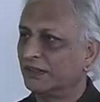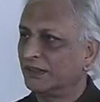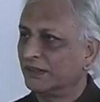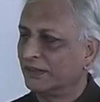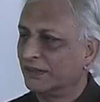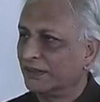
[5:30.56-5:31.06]

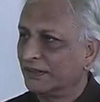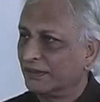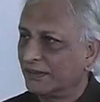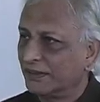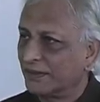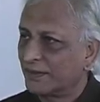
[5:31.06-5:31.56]

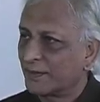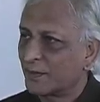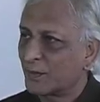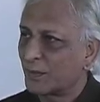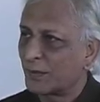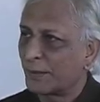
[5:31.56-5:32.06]

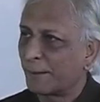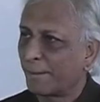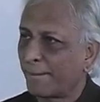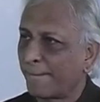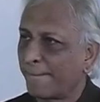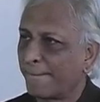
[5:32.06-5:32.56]

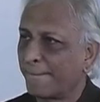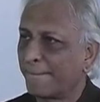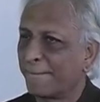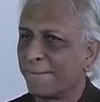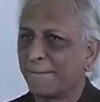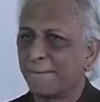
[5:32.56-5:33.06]

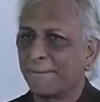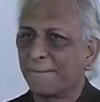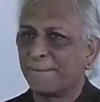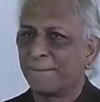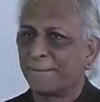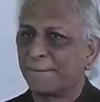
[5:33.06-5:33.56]
Nobody speaks.